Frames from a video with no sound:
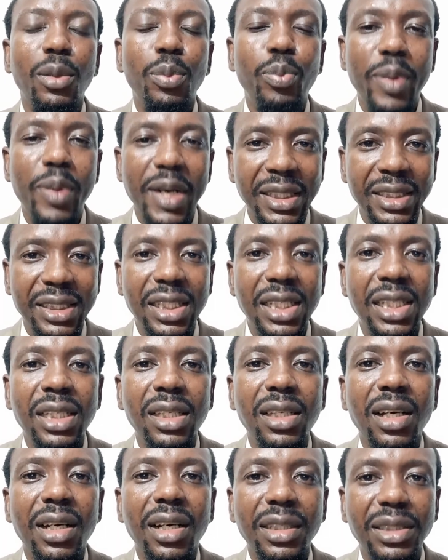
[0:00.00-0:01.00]

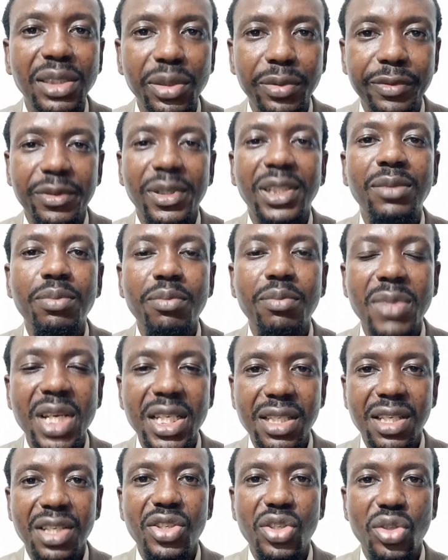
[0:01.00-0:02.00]
passing a different
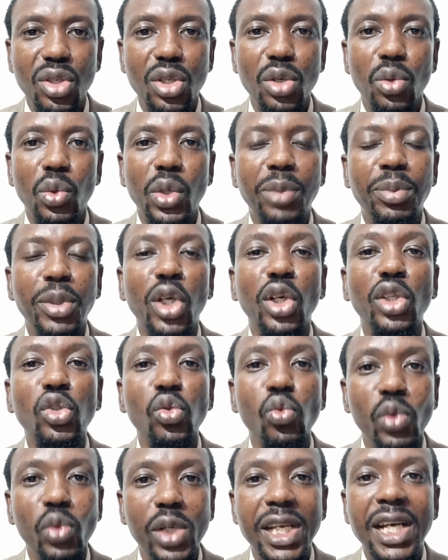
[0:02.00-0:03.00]
message to the world,
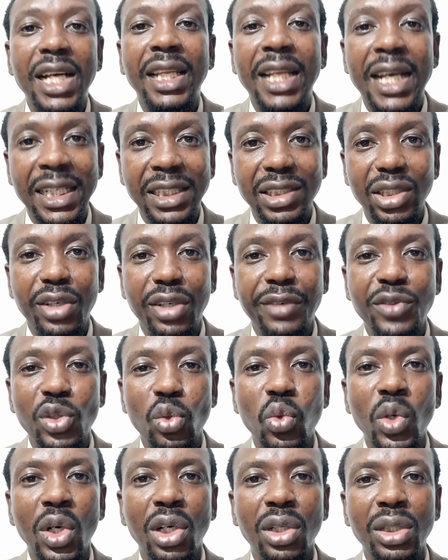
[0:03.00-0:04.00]
because we are light of the
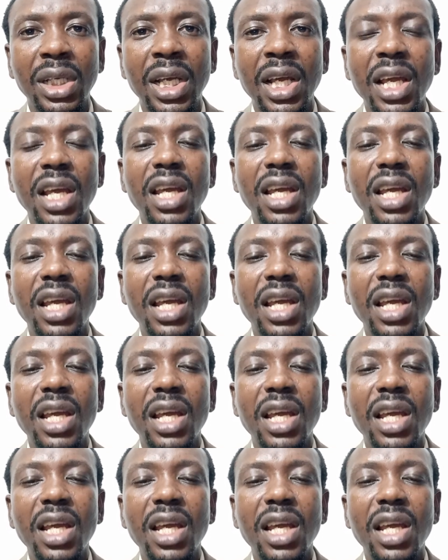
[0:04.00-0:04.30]
world,